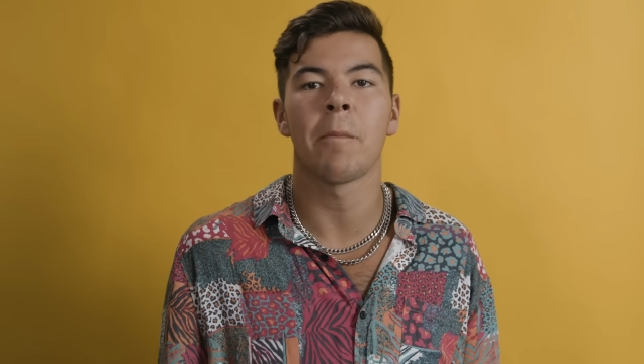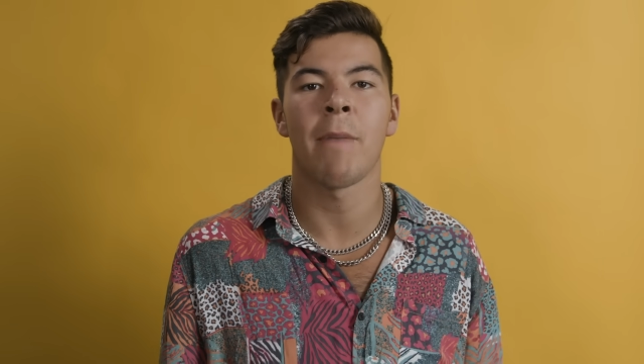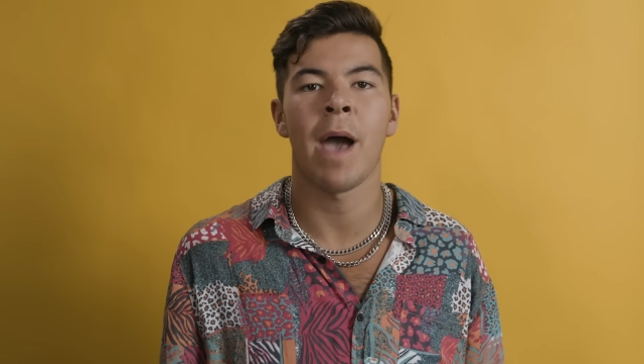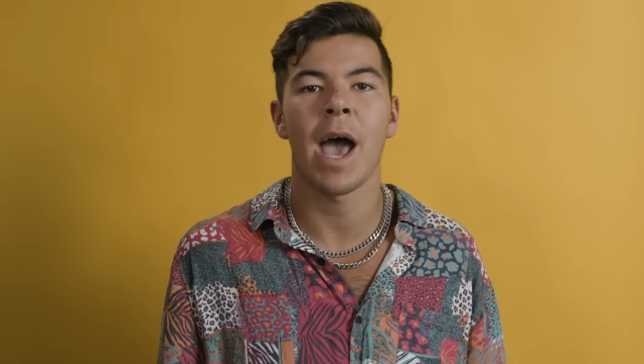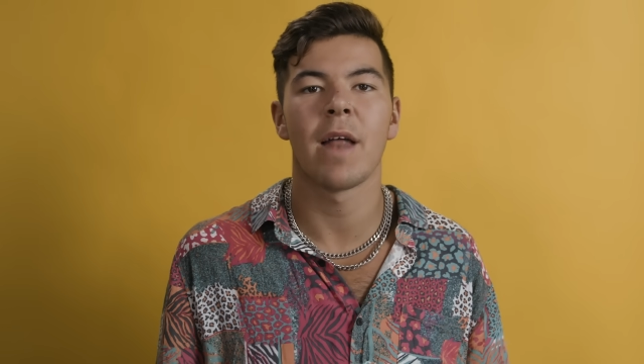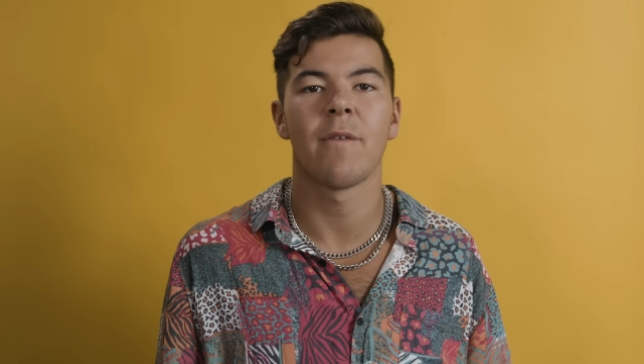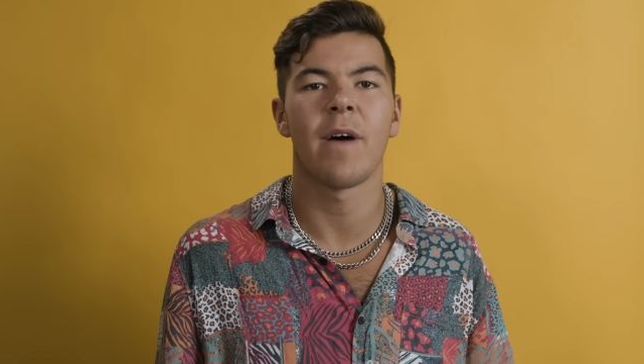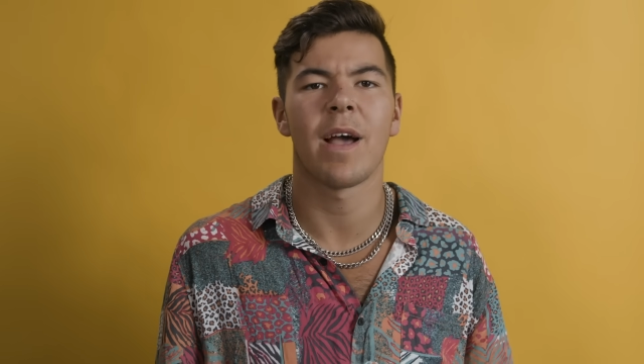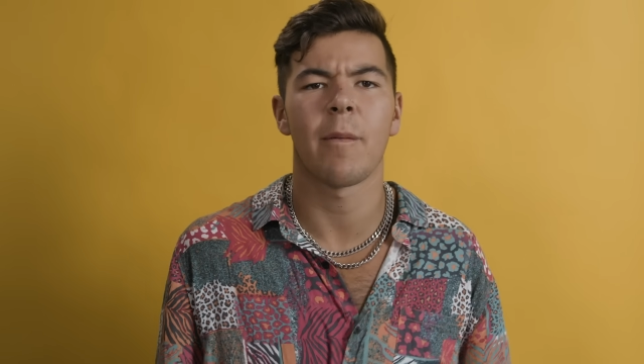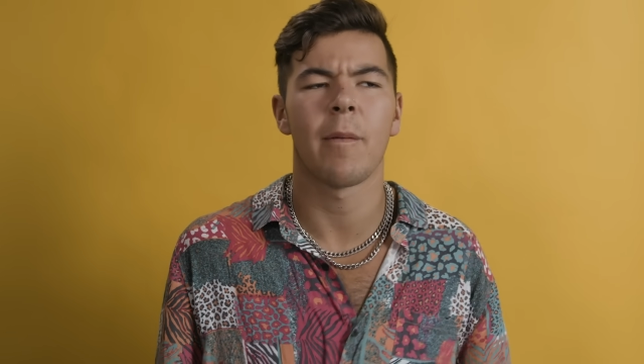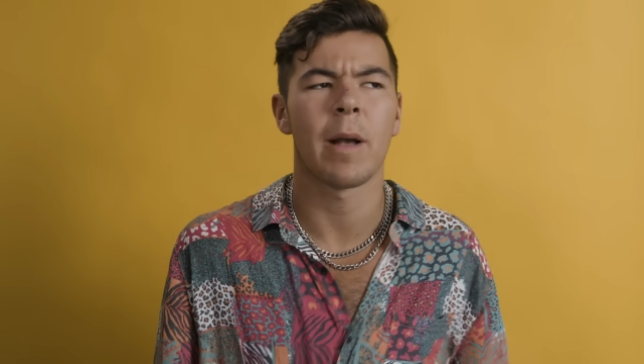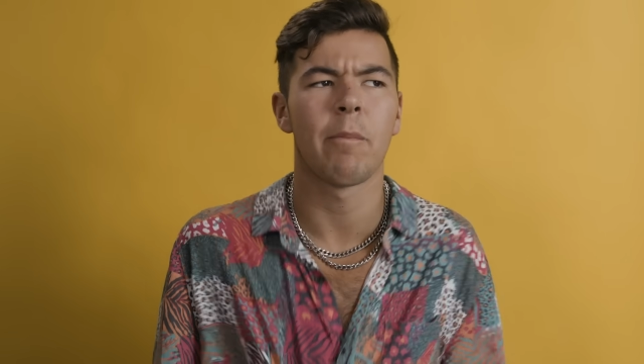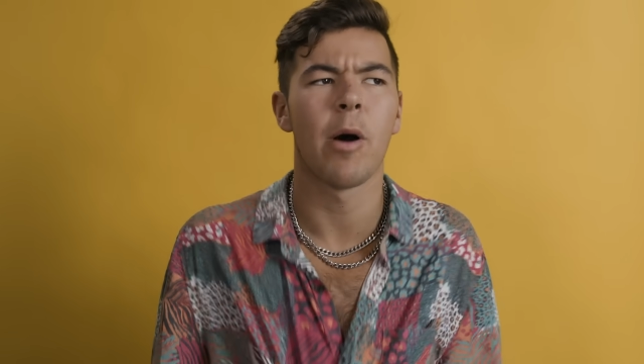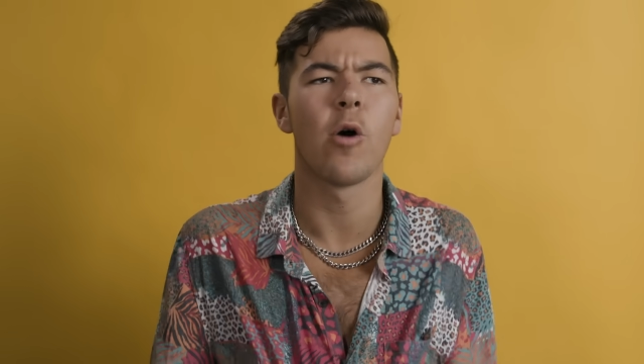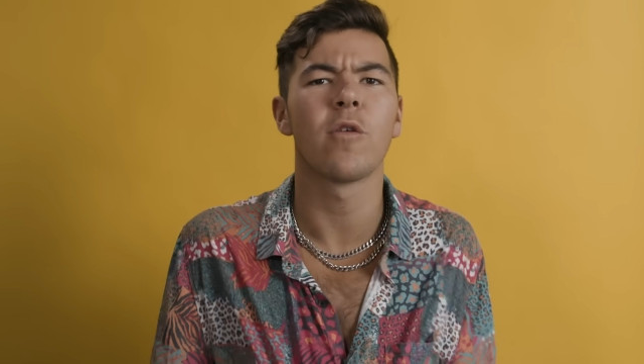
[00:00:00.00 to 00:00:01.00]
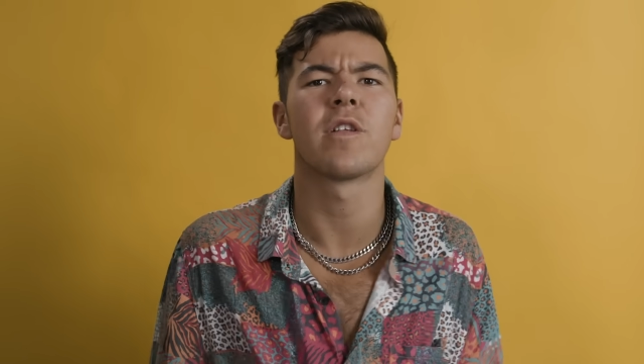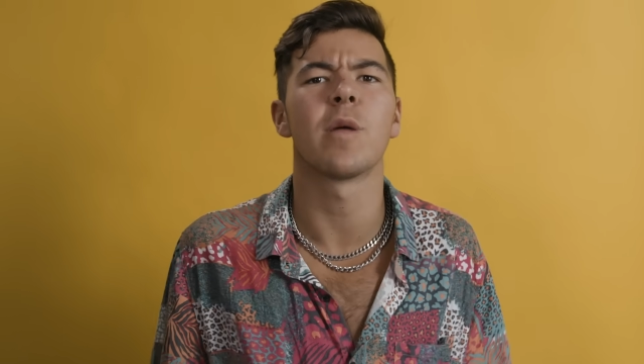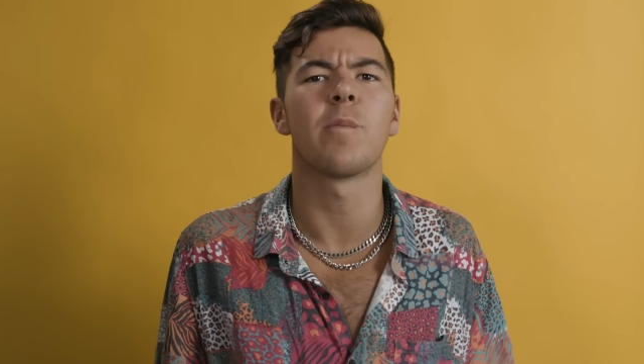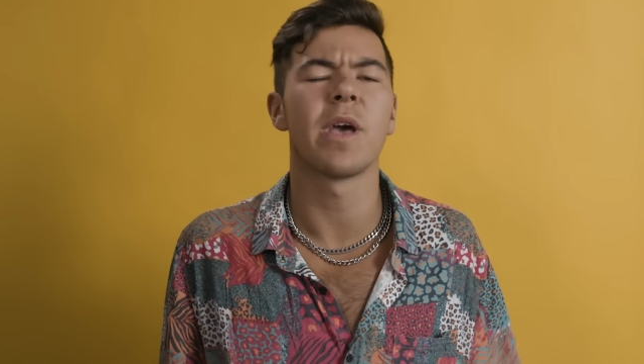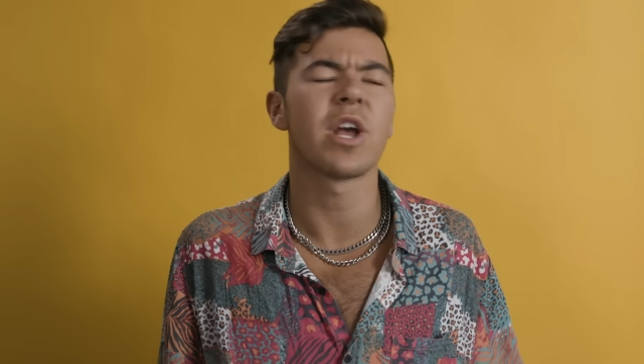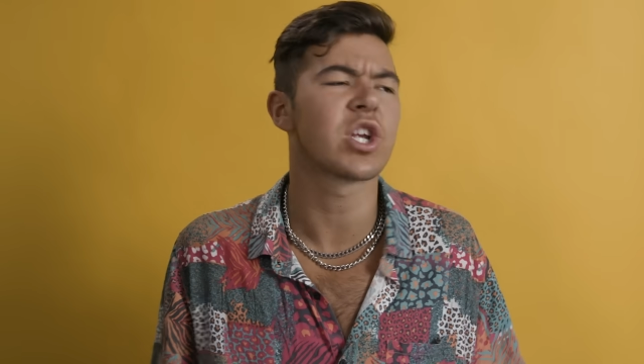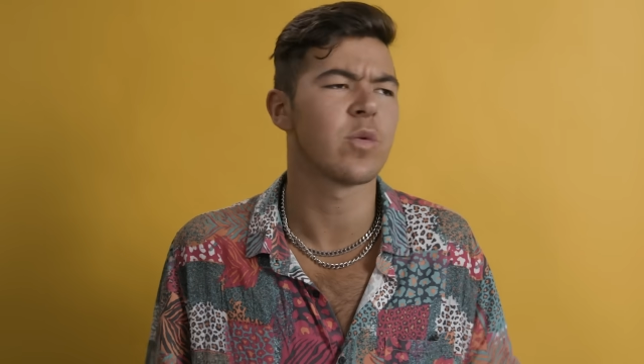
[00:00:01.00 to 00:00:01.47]
mad if I like posted
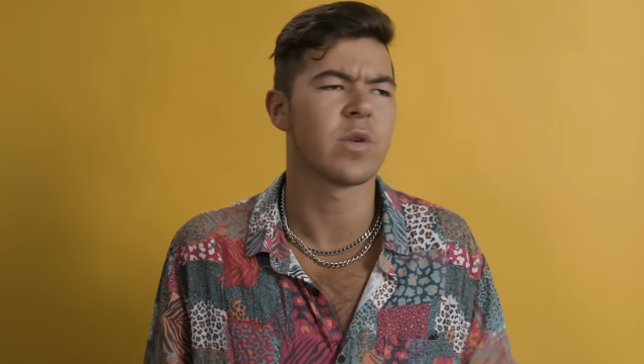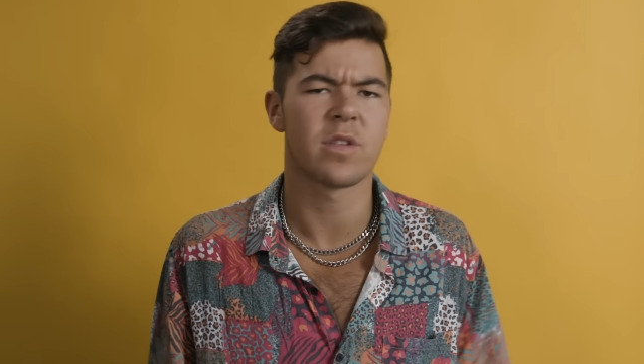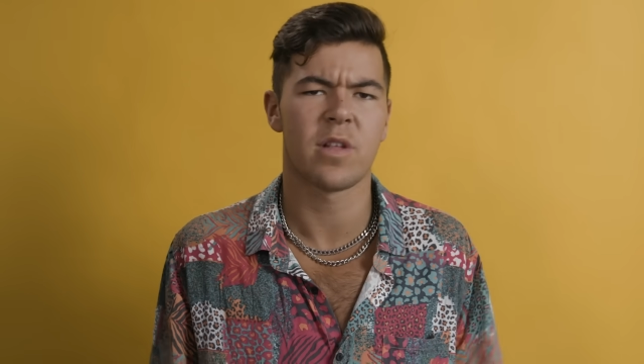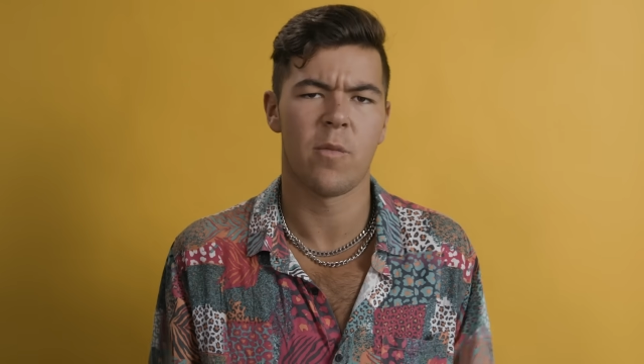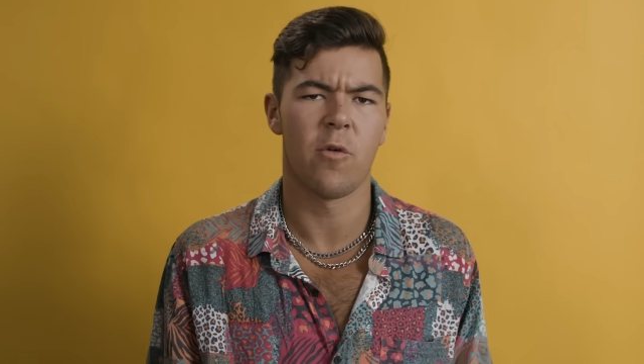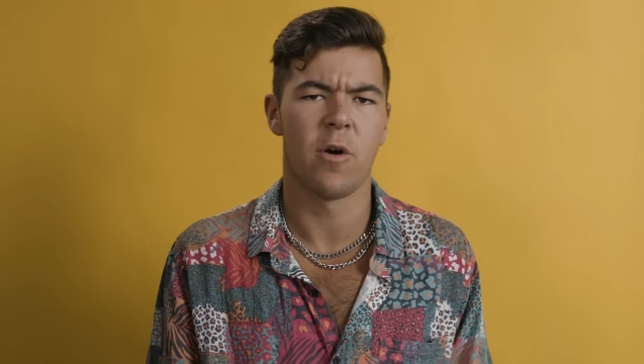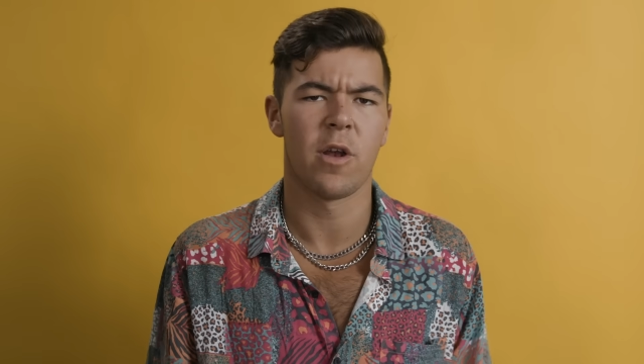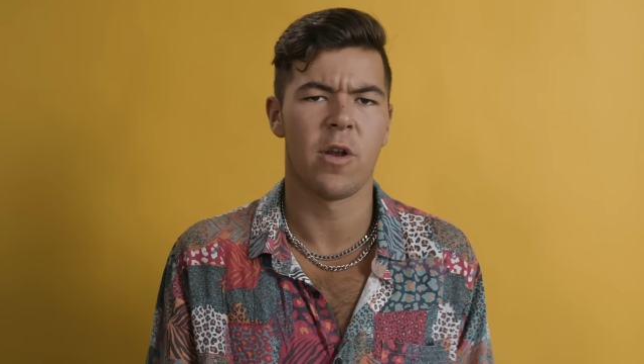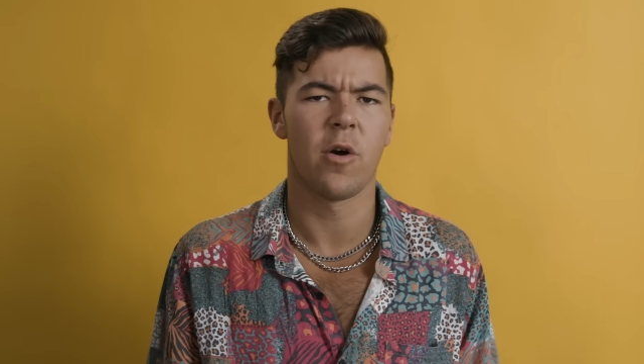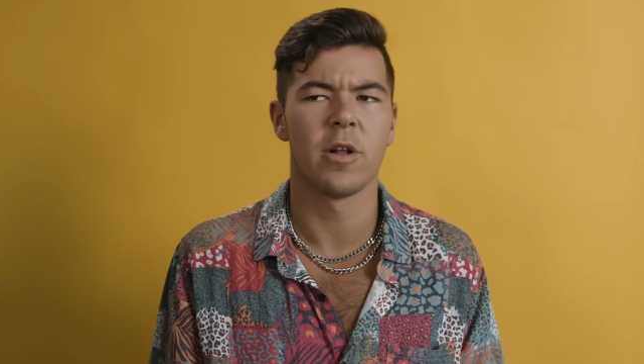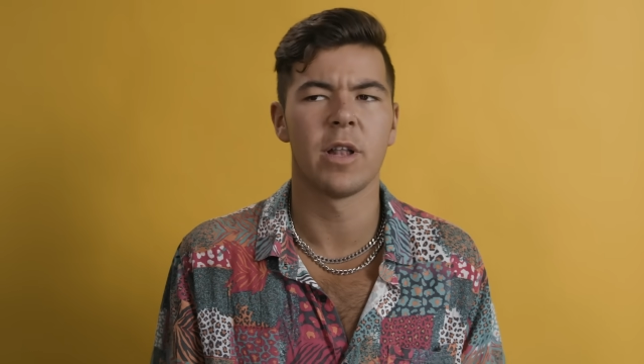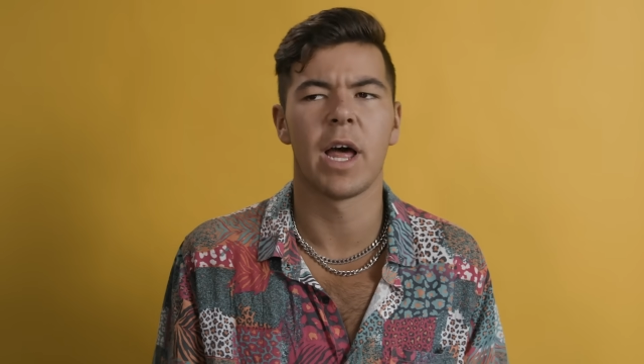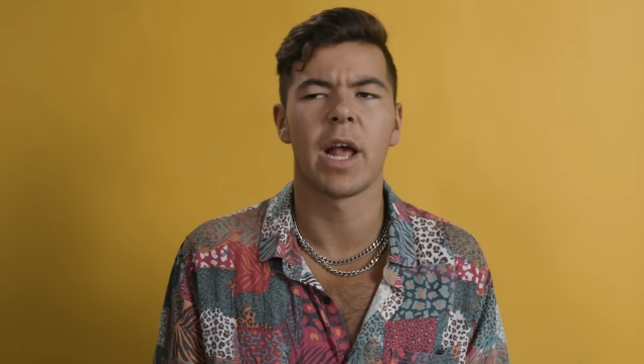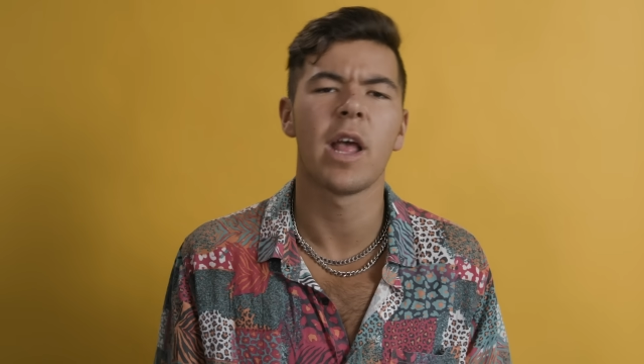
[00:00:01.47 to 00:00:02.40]
a picture with someone or